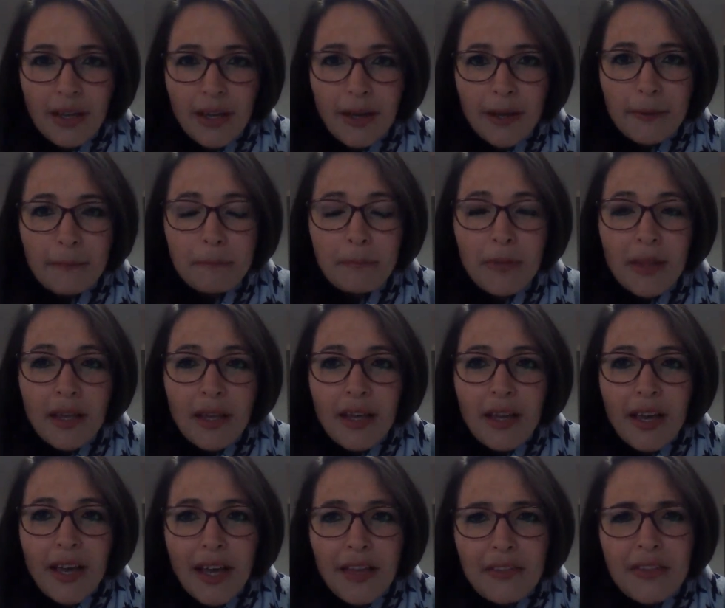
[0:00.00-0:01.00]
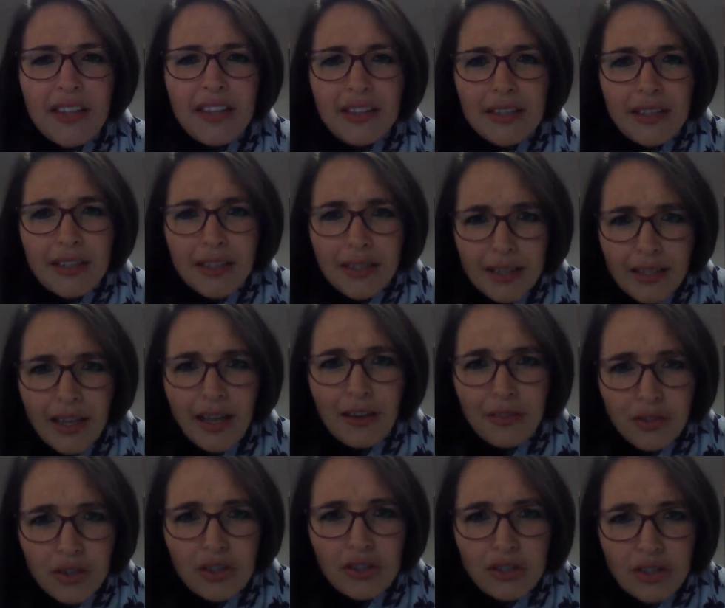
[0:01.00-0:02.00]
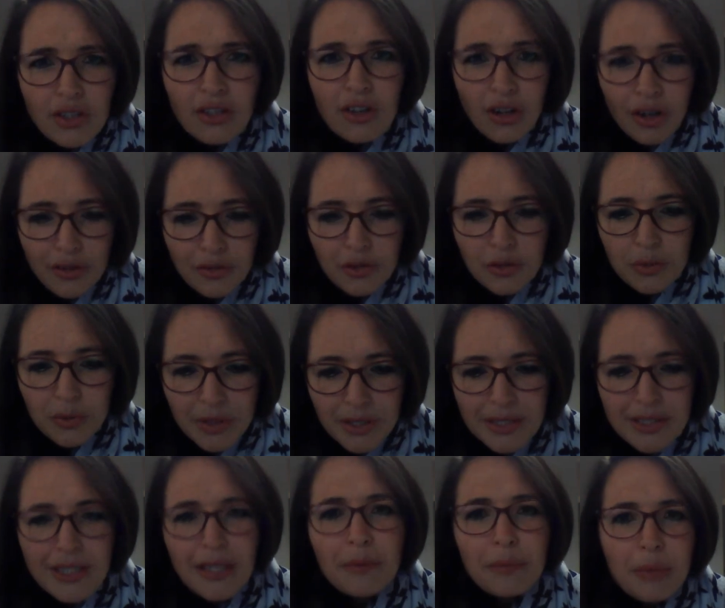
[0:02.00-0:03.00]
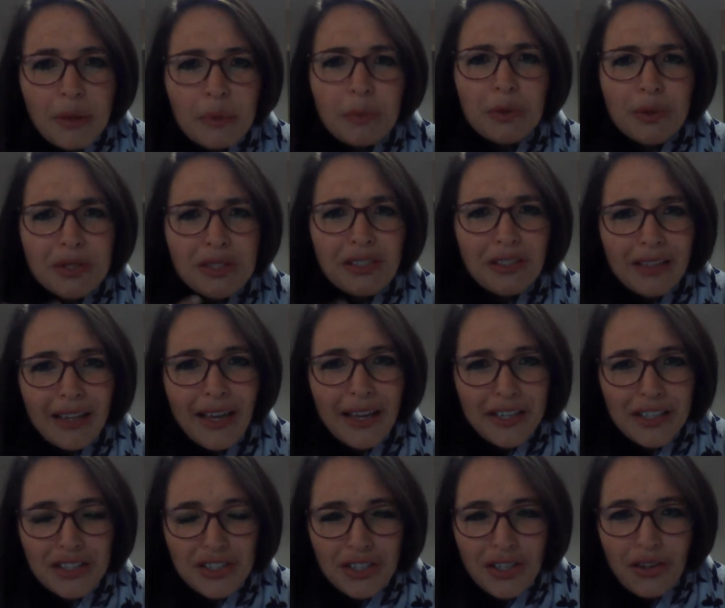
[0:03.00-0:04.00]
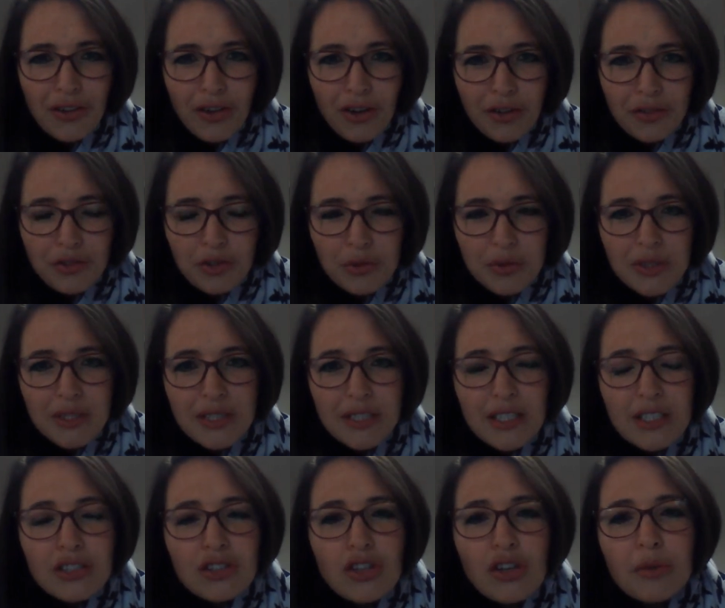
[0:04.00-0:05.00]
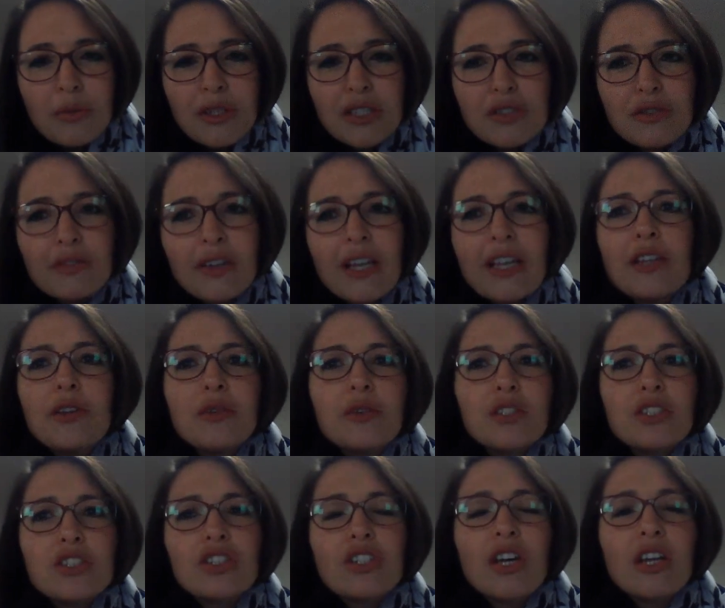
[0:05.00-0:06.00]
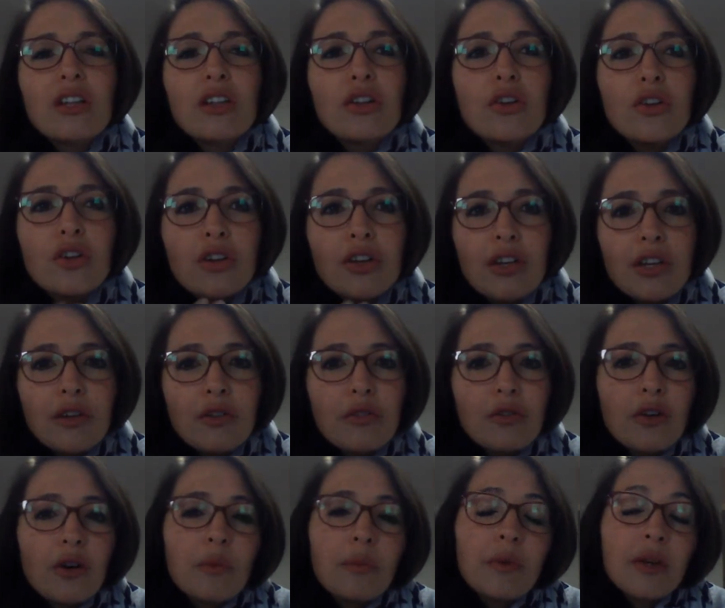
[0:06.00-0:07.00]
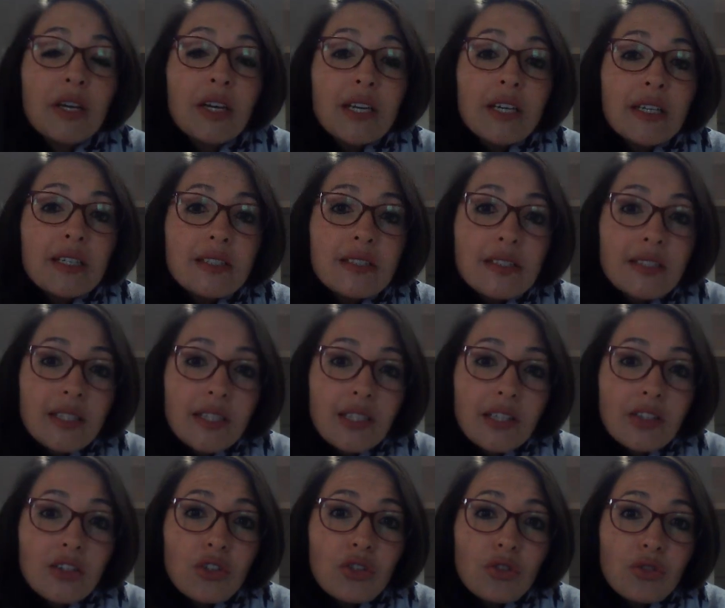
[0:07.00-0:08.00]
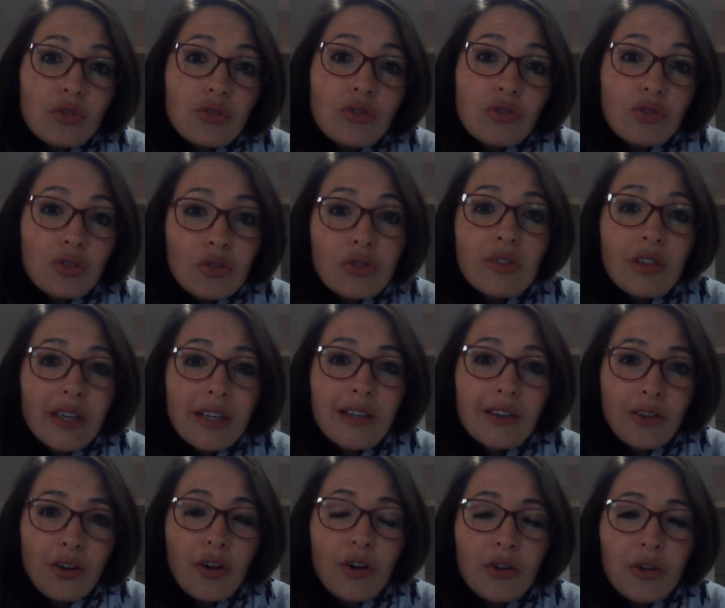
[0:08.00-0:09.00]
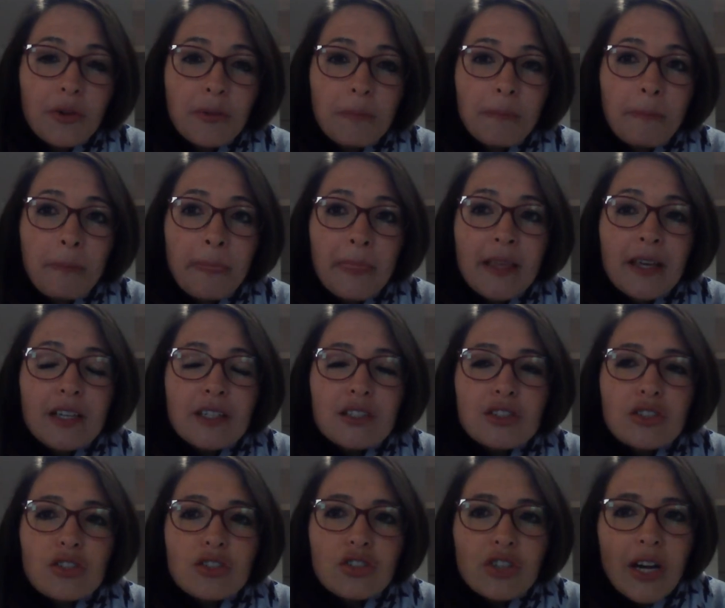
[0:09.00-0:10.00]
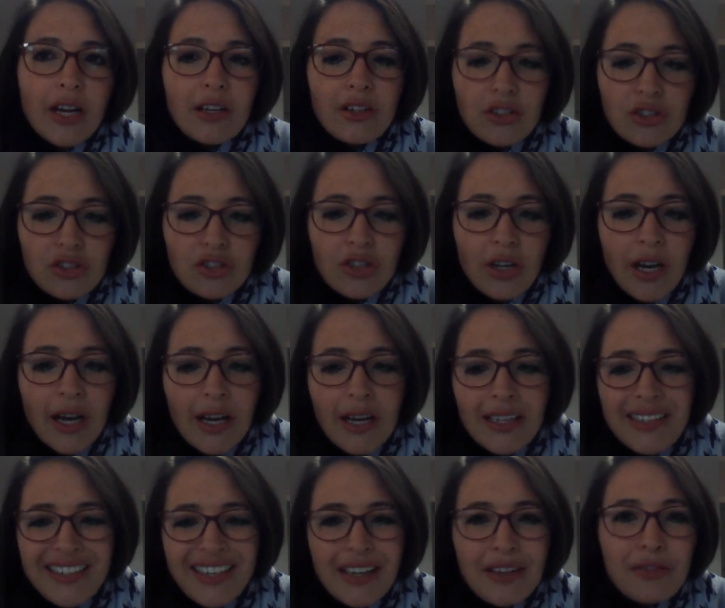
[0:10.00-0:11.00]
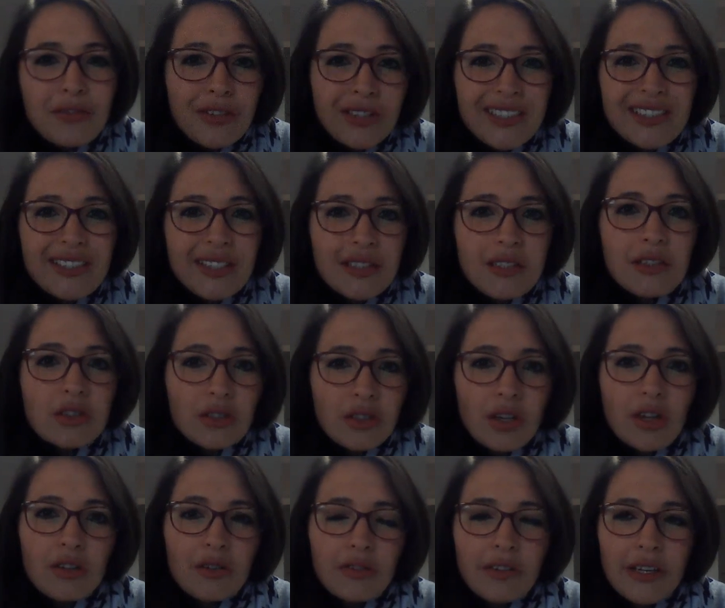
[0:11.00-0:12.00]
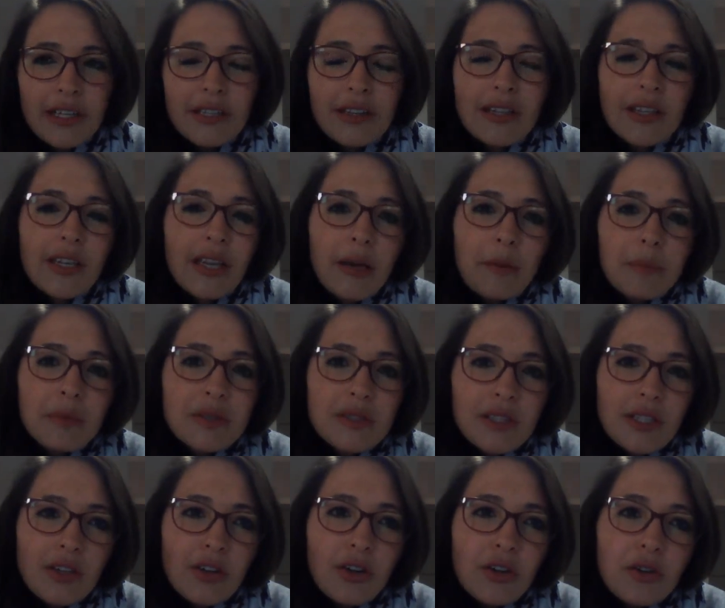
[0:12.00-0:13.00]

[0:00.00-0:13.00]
And that life goes on afterwards and people still like each other afterwards. There's so much value in a child learning from seeing you do that at home. So try not to hide every single conflict that happens at